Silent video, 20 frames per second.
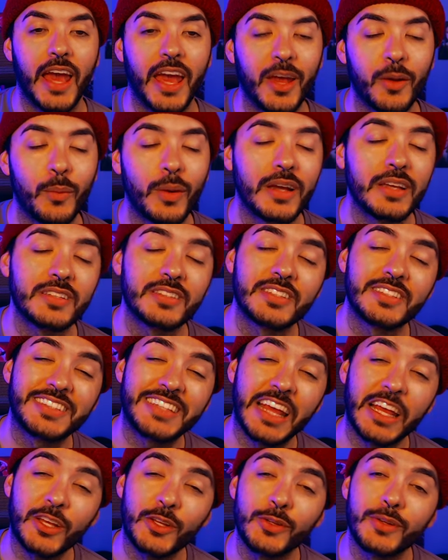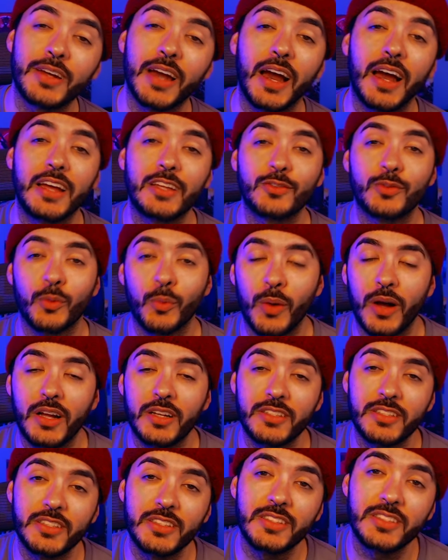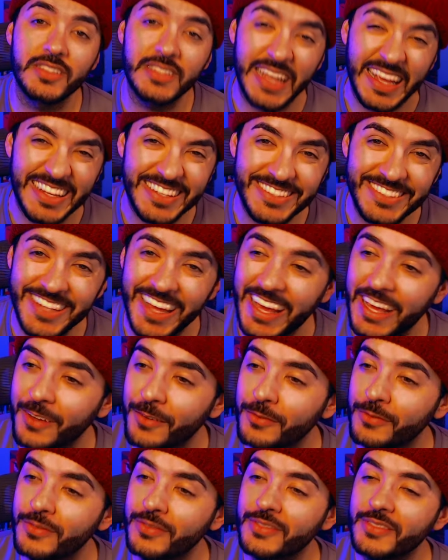Anyways, thank you guys for watching. Stay safe.